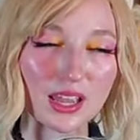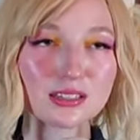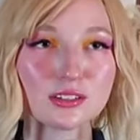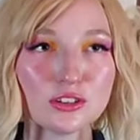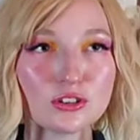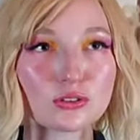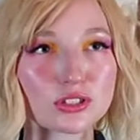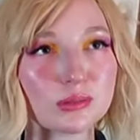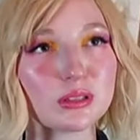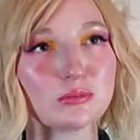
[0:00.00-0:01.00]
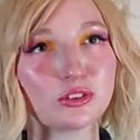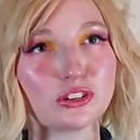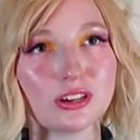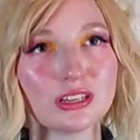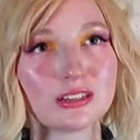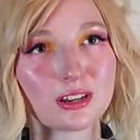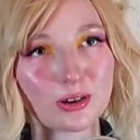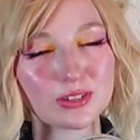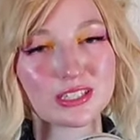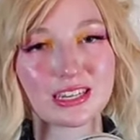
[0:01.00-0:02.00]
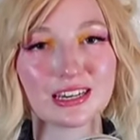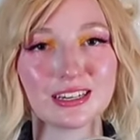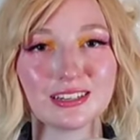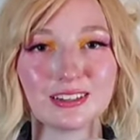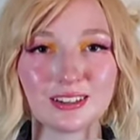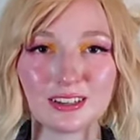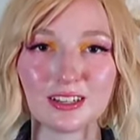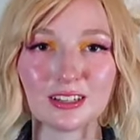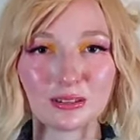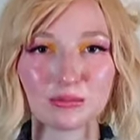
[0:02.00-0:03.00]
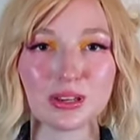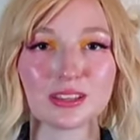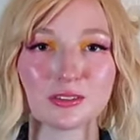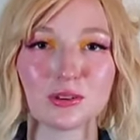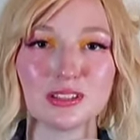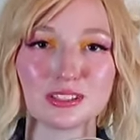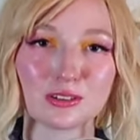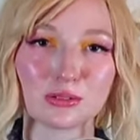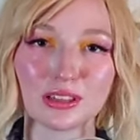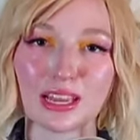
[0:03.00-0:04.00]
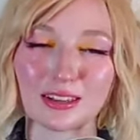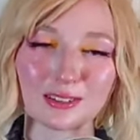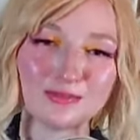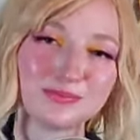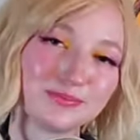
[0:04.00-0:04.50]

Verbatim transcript: and, you know, some of them were good. Obviously, I didn't pick the ones that were, like,